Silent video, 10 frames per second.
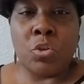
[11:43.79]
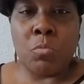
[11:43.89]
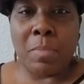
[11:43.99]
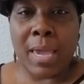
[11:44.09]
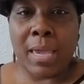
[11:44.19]

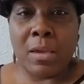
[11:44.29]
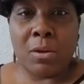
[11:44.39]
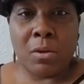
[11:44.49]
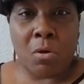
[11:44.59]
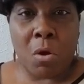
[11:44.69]
you
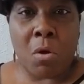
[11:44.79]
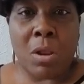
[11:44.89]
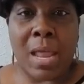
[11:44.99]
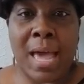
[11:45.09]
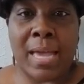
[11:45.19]
may go
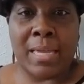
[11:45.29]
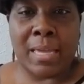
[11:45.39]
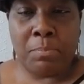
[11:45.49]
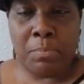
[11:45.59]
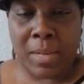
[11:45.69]

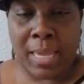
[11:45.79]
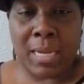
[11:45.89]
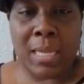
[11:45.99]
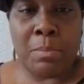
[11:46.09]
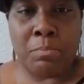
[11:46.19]
online and
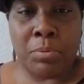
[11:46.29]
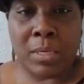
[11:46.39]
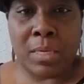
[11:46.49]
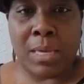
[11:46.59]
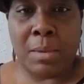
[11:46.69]
plan it and
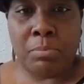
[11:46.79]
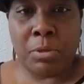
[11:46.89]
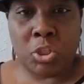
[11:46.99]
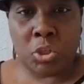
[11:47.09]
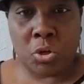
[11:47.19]
book it and
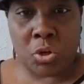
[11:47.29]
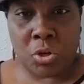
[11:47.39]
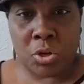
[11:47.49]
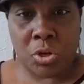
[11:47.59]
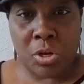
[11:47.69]
put
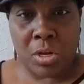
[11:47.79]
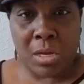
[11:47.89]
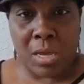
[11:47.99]
your